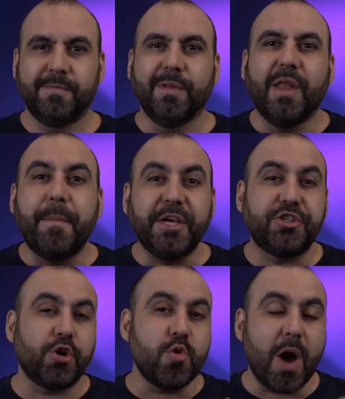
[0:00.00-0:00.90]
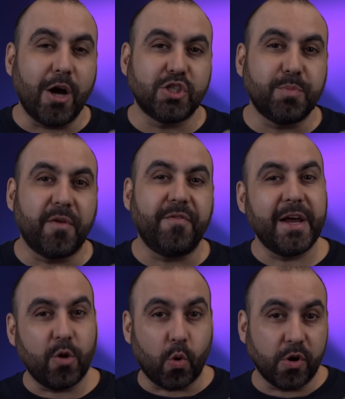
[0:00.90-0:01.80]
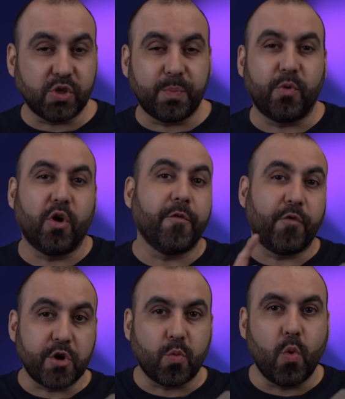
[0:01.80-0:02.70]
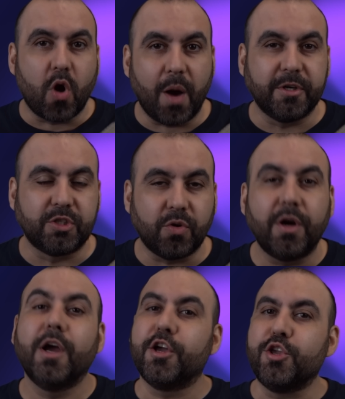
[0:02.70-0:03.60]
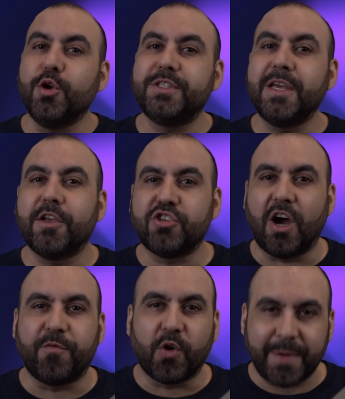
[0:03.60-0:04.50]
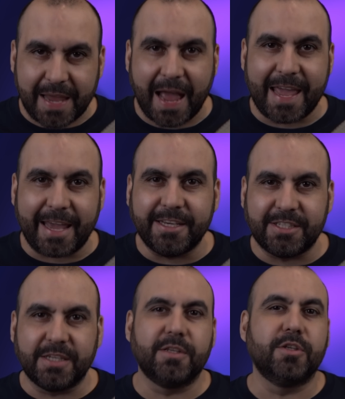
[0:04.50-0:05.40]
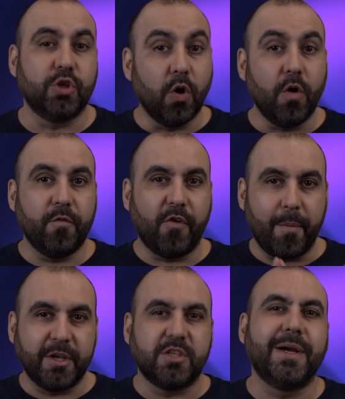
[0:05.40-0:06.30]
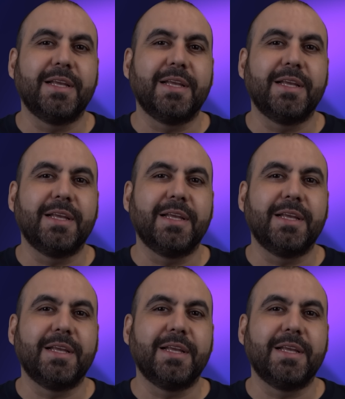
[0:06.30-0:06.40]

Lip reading: let me show you how to provide order support for your WooCommerce store using the Jotform AI Agent. So follow me to my